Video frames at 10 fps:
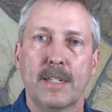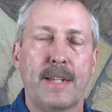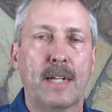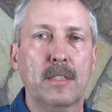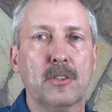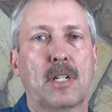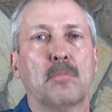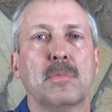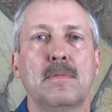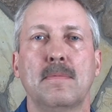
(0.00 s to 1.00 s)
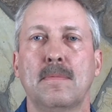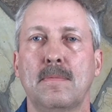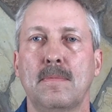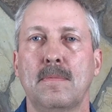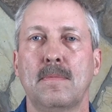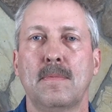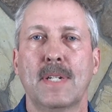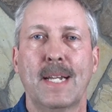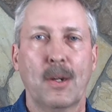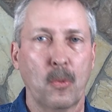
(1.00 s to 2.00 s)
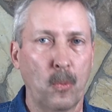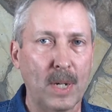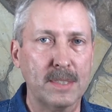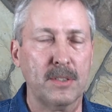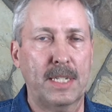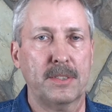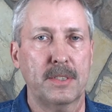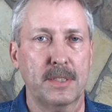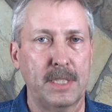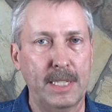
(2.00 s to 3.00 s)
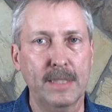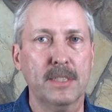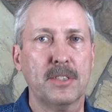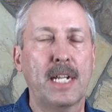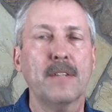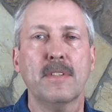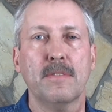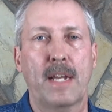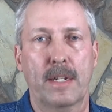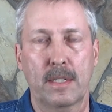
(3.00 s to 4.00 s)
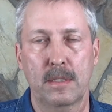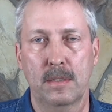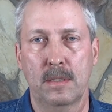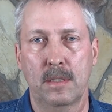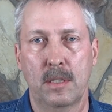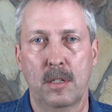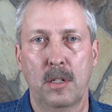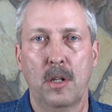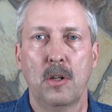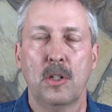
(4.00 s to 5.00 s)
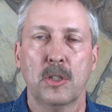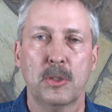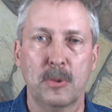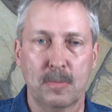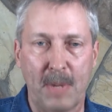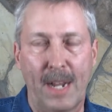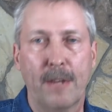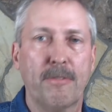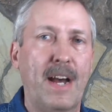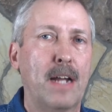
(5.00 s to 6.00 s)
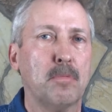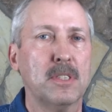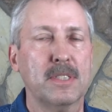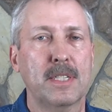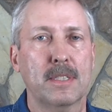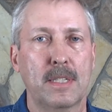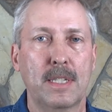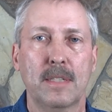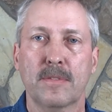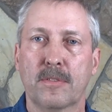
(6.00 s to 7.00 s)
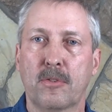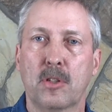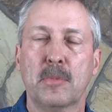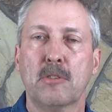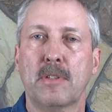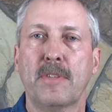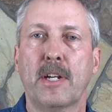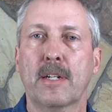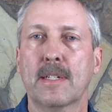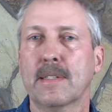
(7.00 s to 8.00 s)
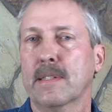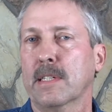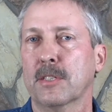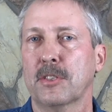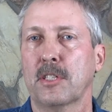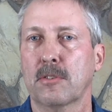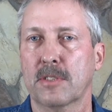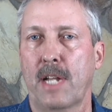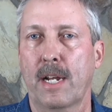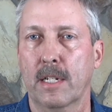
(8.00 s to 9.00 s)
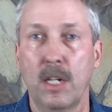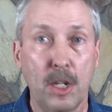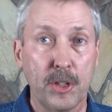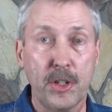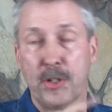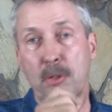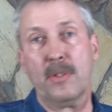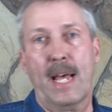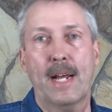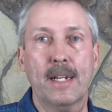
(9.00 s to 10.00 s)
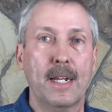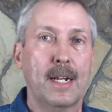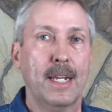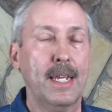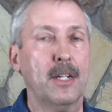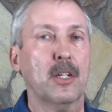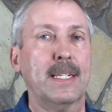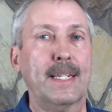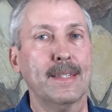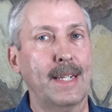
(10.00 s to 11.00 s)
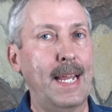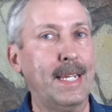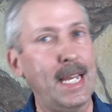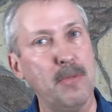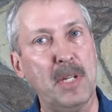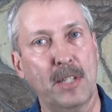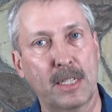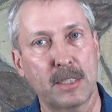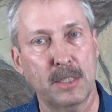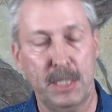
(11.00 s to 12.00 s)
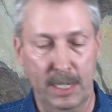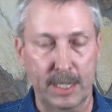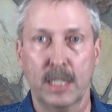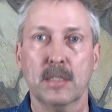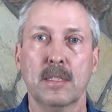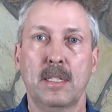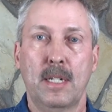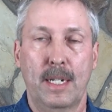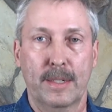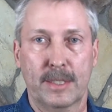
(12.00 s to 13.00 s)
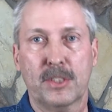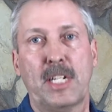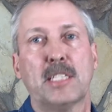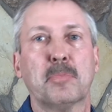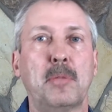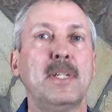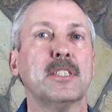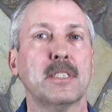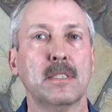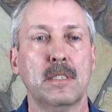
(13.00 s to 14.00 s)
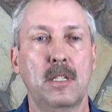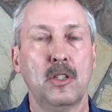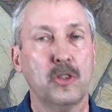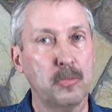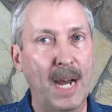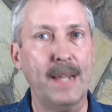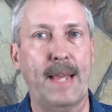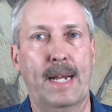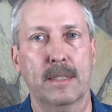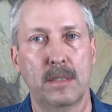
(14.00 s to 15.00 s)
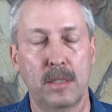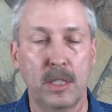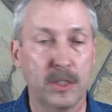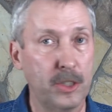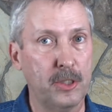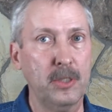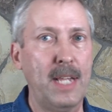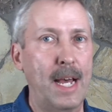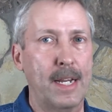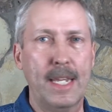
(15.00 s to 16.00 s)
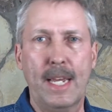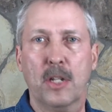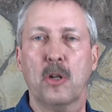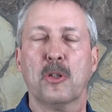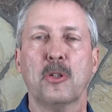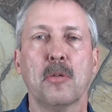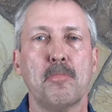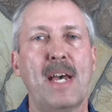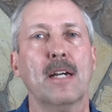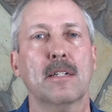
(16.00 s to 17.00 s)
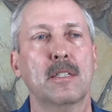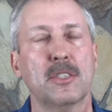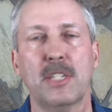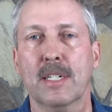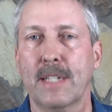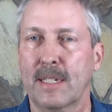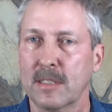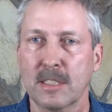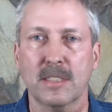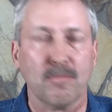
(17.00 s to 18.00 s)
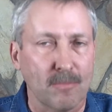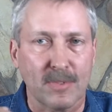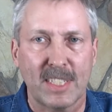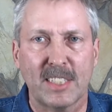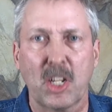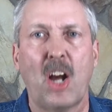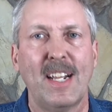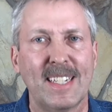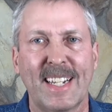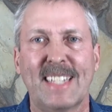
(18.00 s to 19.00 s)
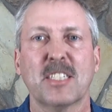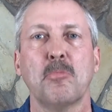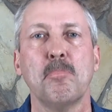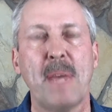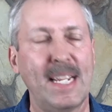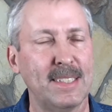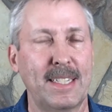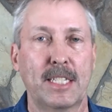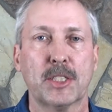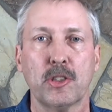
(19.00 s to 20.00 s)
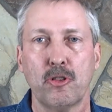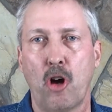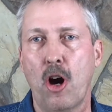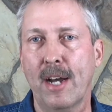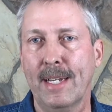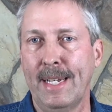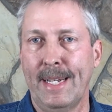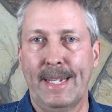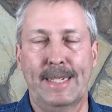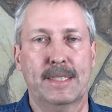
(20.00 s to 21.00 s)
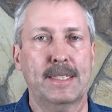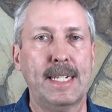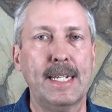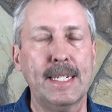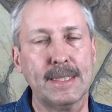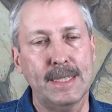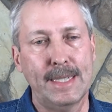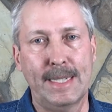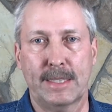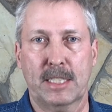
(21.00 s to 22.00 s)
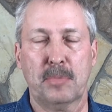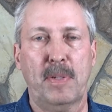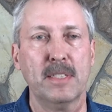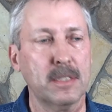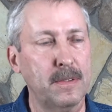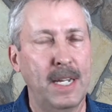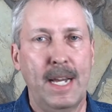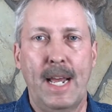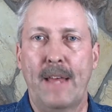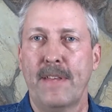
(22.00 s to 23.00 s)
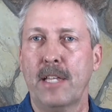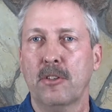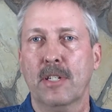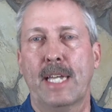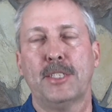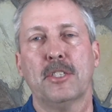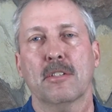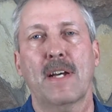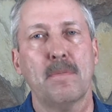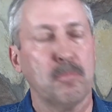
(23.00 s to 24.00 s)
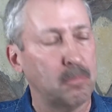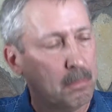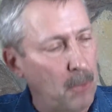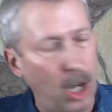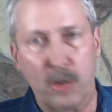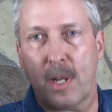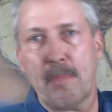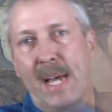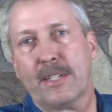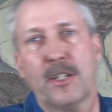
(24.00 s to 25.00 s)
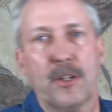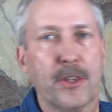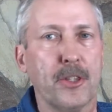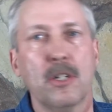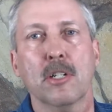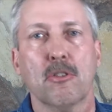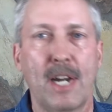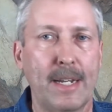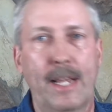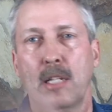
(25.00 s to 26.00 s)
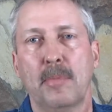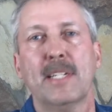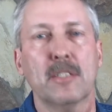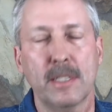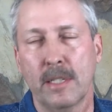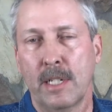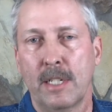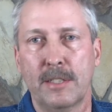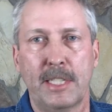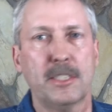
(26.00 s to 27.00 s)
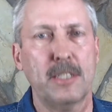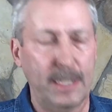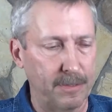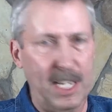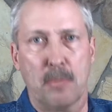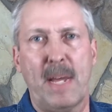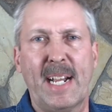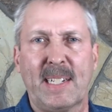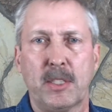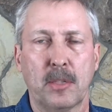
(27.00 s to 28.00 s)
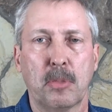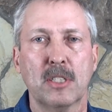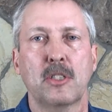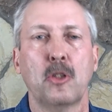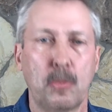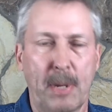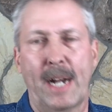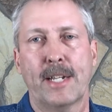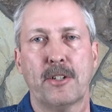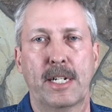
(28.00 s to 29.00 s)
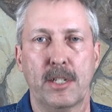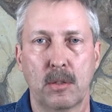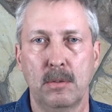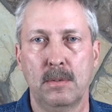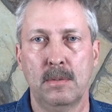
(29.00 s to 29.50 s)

Donald Trump was licensed in the state of Nevada to buy 5% of the former Riviera casino stock. To do that, he had to get a gaming license. He had to get the state's permission to buy that. To do that, he had to go through a background check that just is amazing. It's long, it's tedious, it's expensive, and they look at your life all the way back to your third grade elementary teacher, if not back to the person who potty trained you.